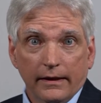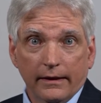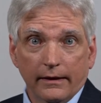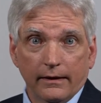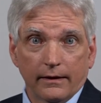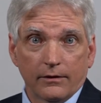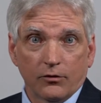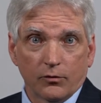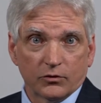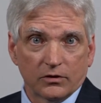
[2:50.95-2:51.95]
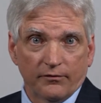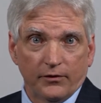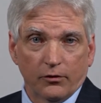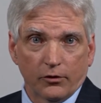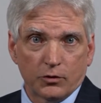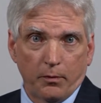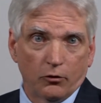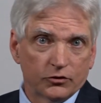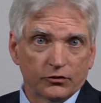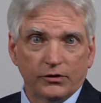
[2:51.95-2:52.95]
in terms of your
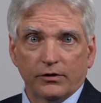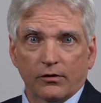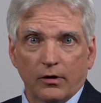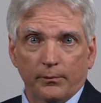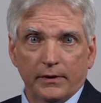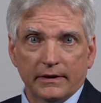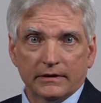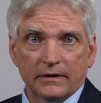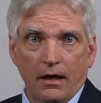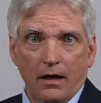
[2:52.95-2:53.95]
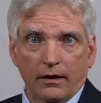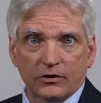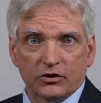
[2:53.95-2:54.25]
exposure to your company's stock.